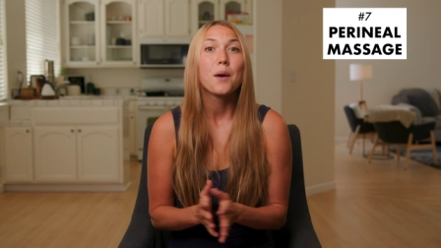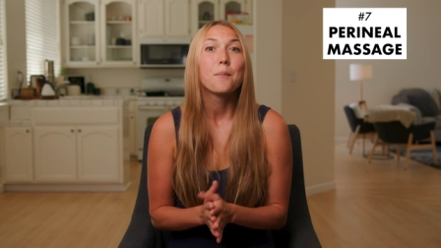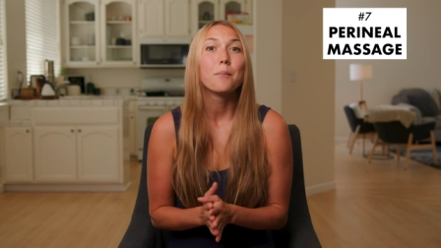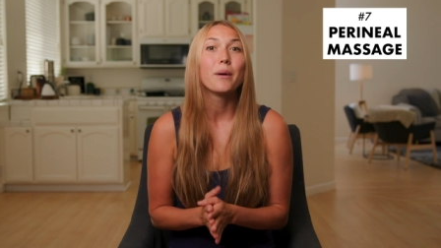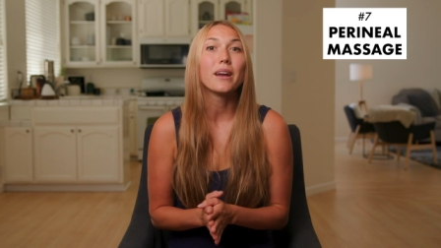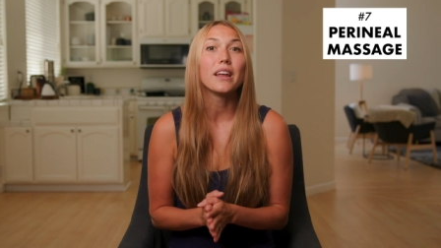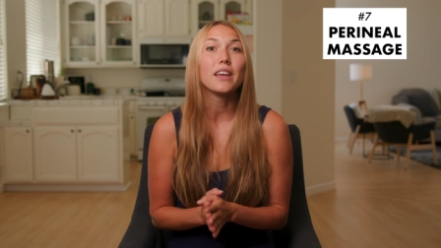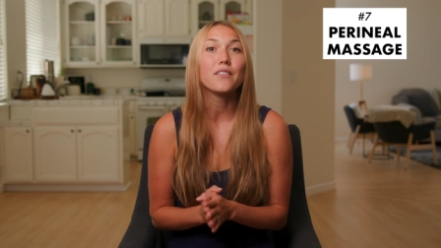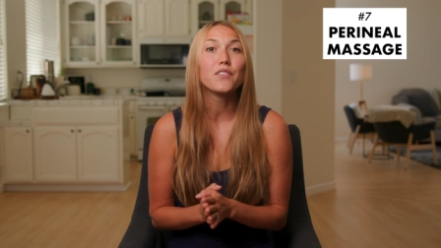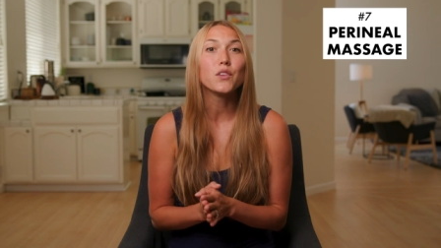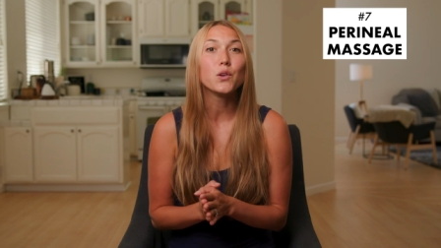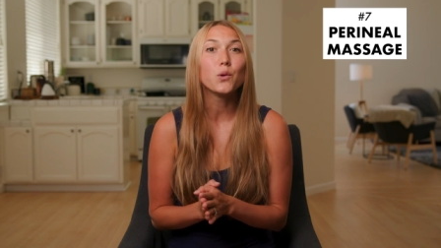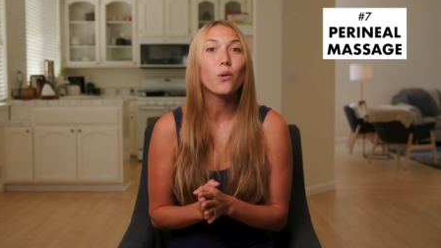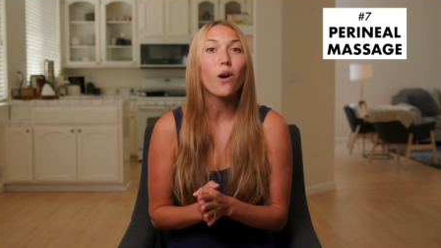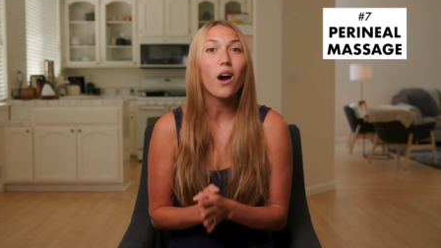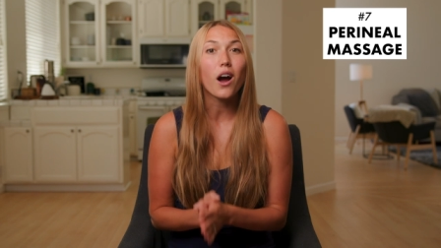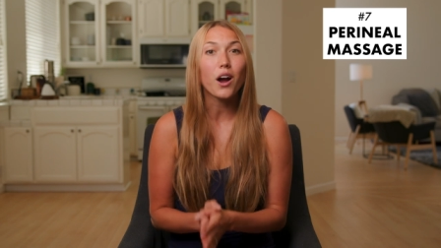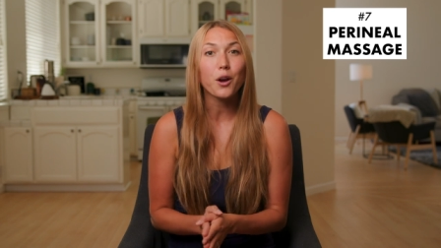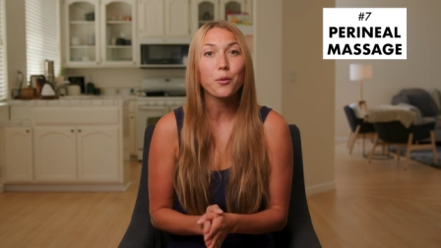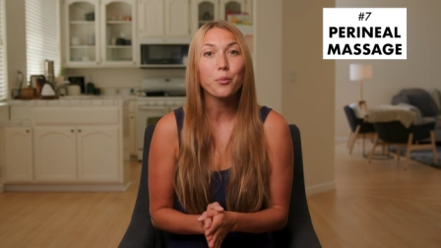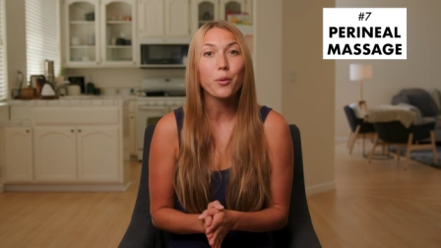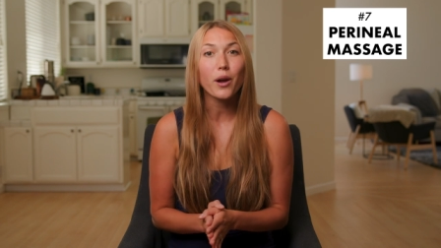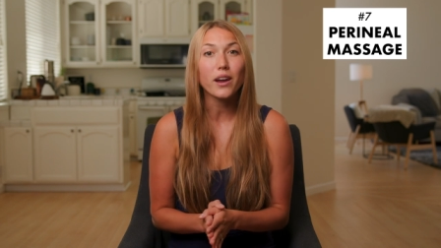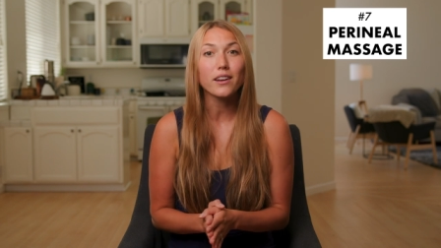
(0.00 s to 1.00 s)
but if you
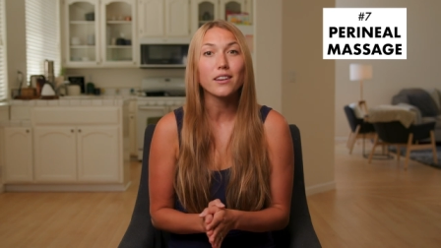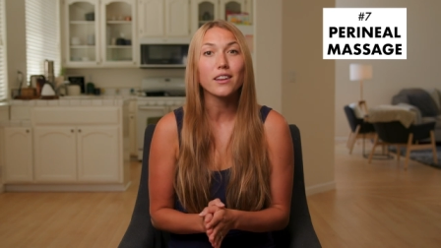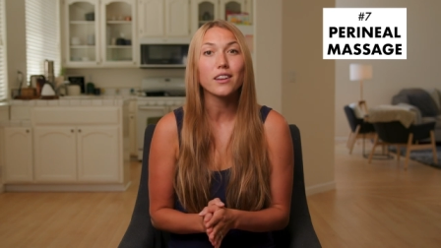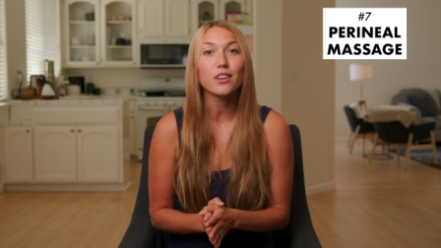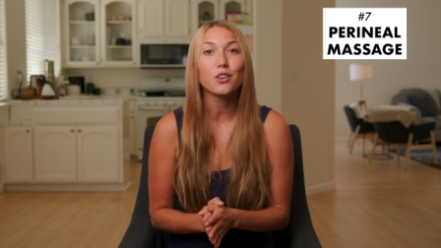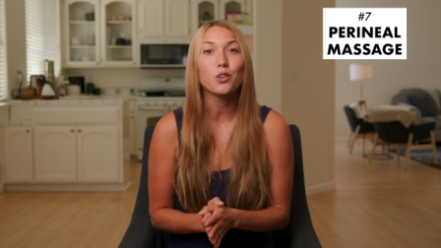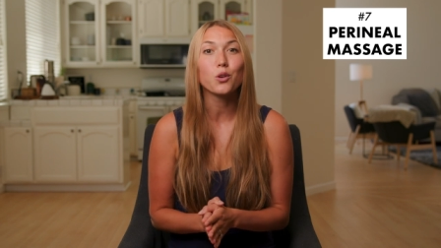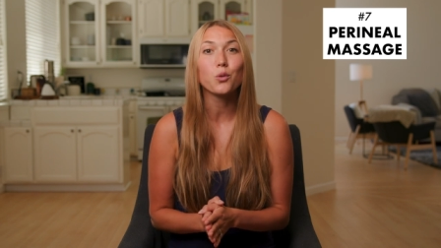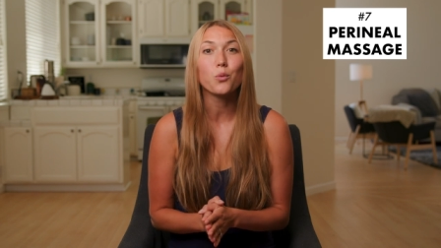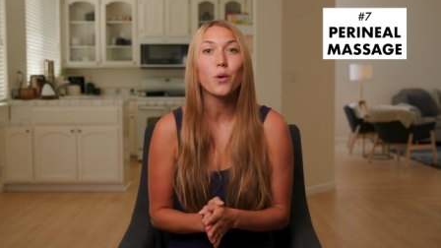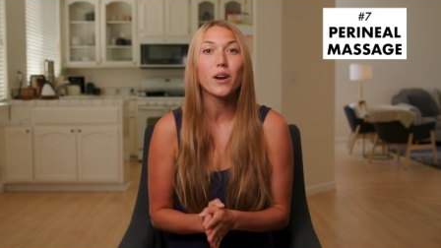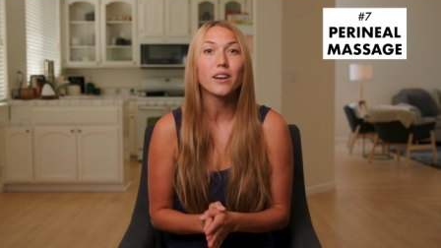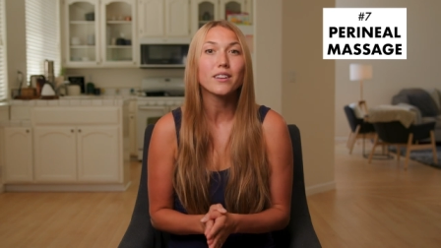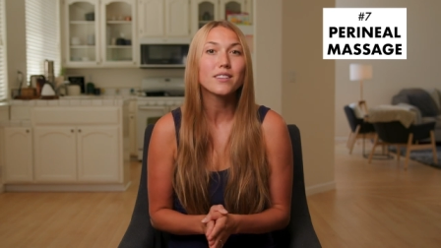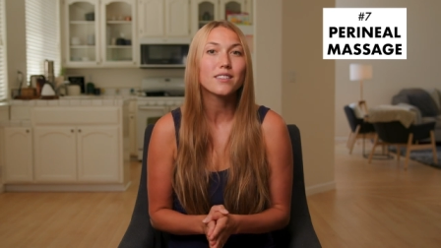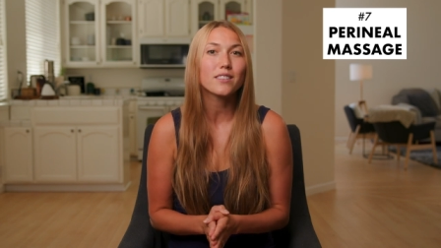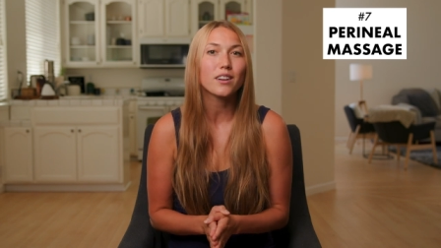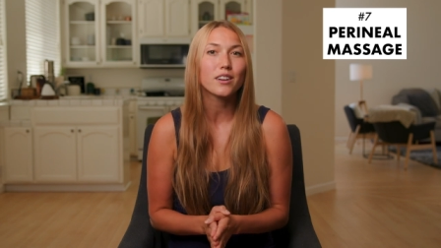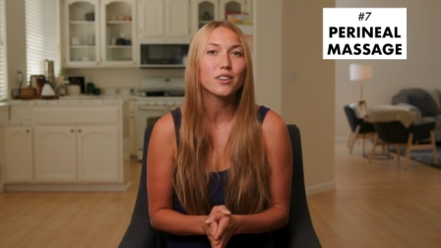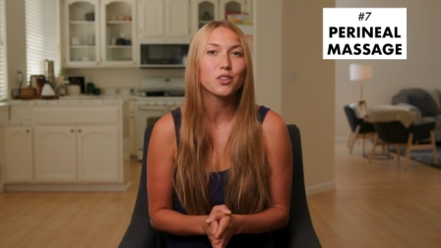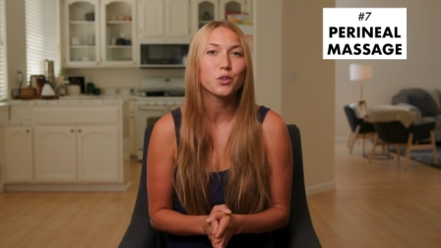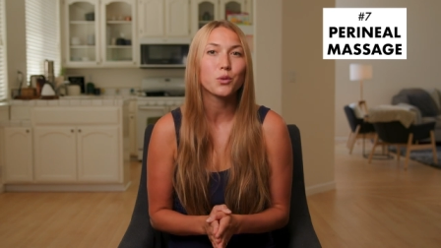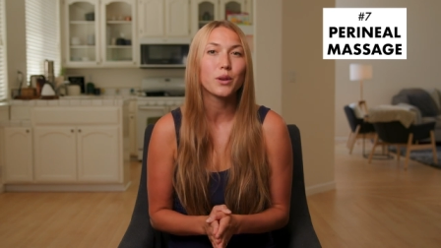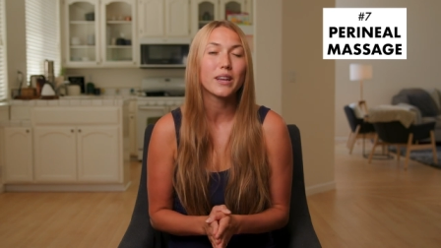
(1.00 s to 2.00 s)
are pregnant, you'll want to
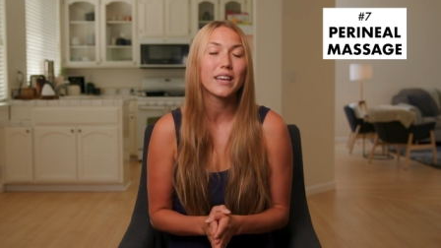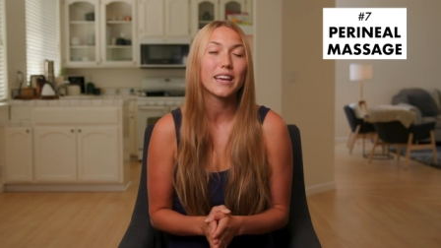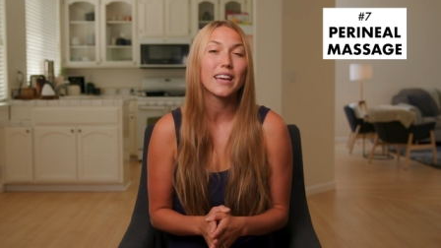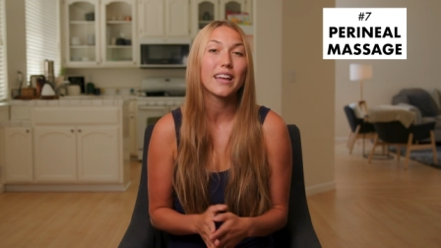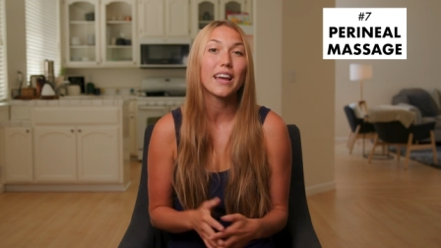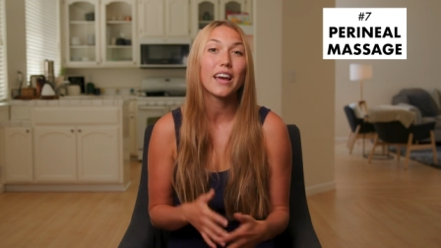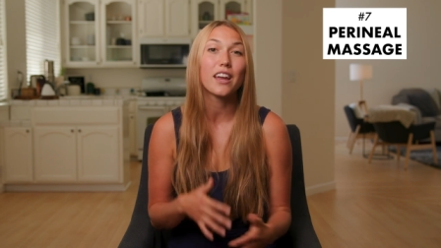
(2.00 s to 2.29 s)
start doing it